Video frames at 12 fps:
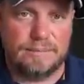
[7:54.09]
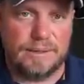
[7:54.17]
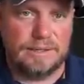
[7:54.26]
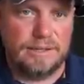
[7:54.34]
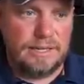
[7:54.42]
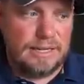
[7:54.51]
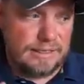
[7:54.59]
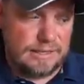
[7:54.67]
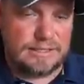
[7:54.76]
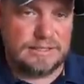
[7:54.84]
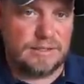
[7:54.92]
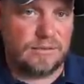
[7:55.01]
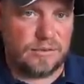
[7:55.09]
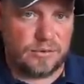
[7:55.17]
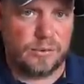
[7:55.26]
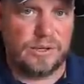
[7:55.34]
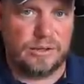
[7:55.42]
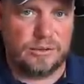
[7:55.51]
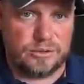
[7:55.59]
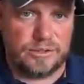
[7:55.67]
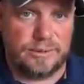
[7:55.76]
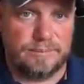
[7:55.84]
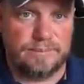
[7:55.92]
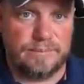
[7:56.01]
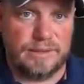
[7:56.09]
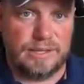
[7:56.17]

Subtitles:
But this is a for real trim.